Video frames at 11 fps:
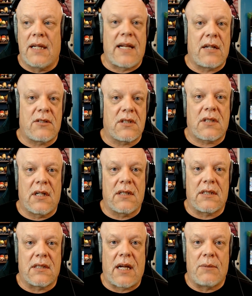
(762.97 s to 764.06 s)
And not just
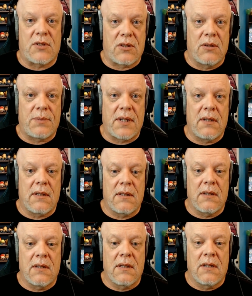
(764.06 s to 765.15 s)
because I'm stupid,
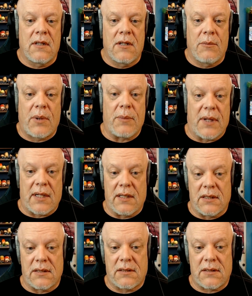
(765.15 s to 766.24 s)
but
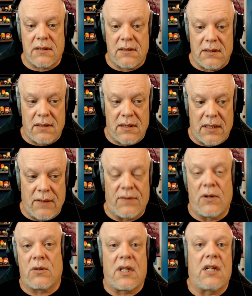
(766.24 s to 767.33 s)
because if
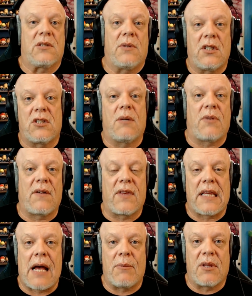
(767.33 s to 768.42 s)
Loke tells me to jump off
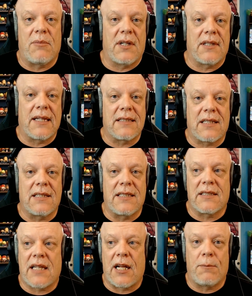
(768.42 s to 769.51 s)
the top of the building, it's because
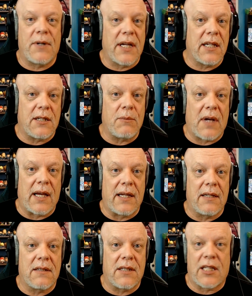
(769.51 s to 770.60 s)
he's got a plan in
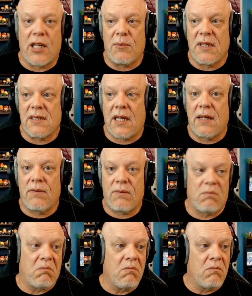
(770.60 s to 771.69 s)
mind to keep me safe.